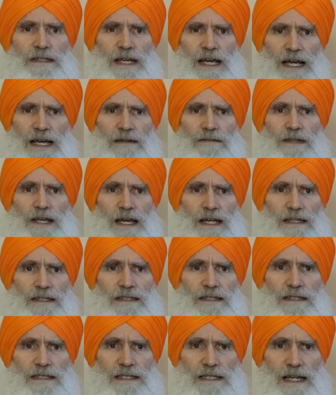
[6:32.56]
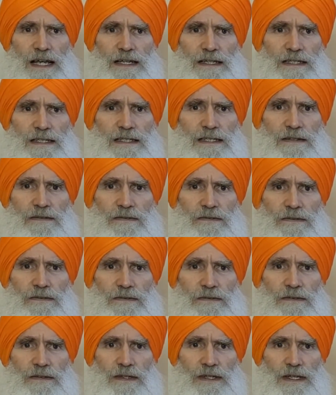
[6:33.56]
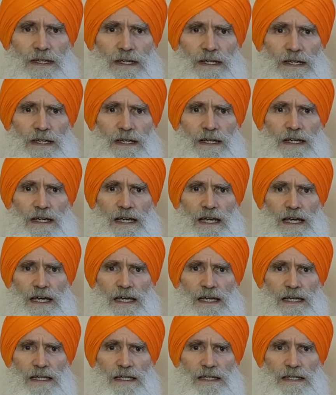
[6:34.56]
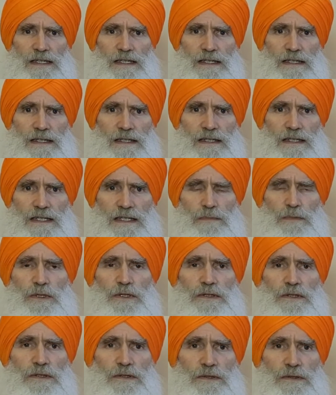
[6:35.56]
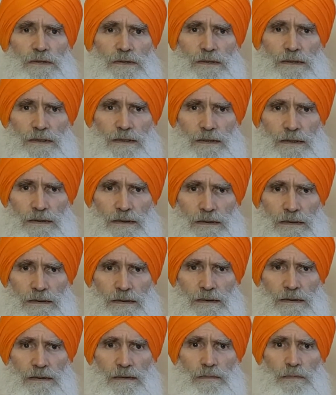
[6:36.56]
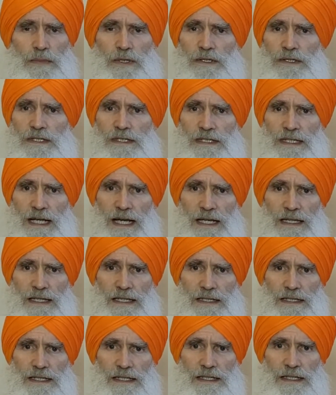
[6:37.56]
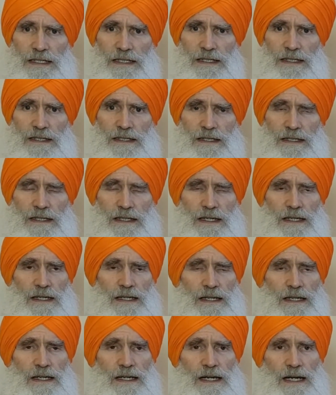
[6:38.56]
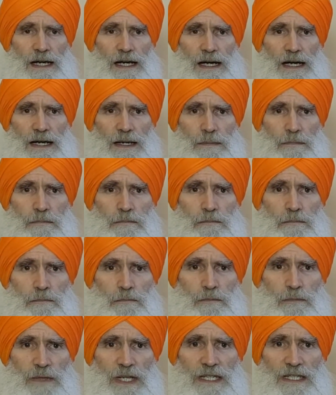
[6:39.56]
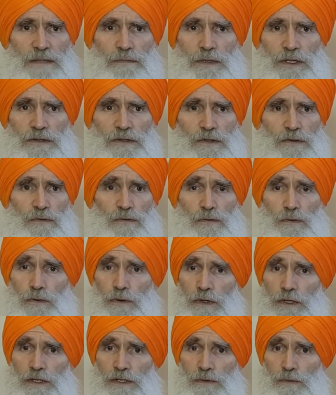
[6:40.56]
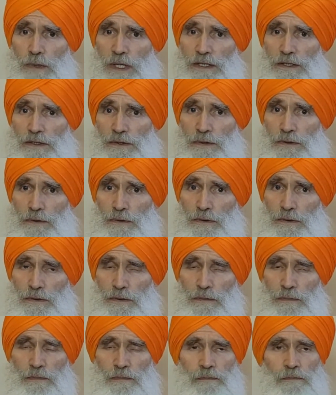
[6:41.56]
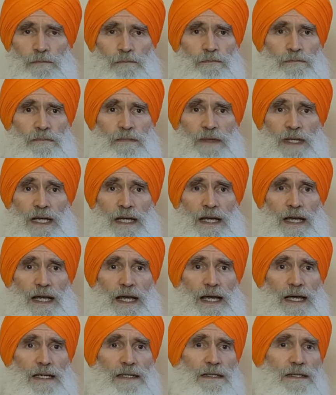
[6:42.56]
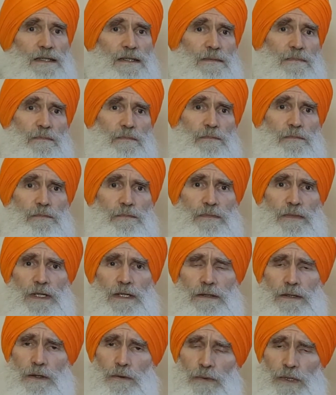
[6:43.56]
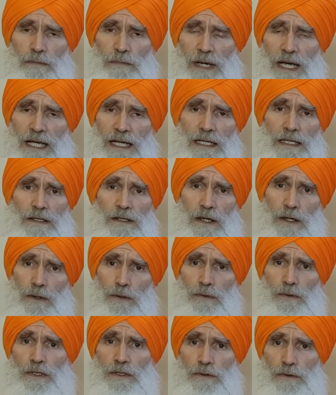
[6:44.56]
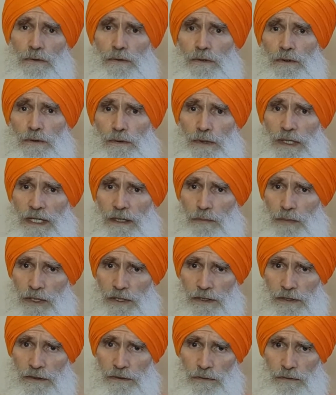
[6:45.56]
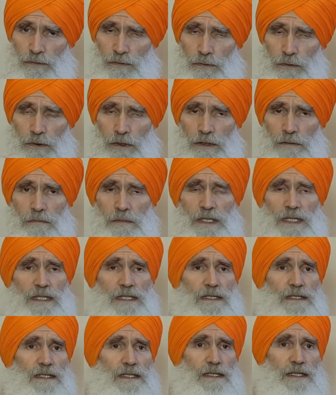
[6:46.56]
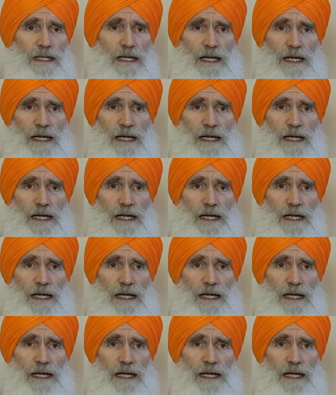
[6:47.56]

have that sense of a spiritual personality, a spiritual force, one's guru. And, we may know the guru in a personal form as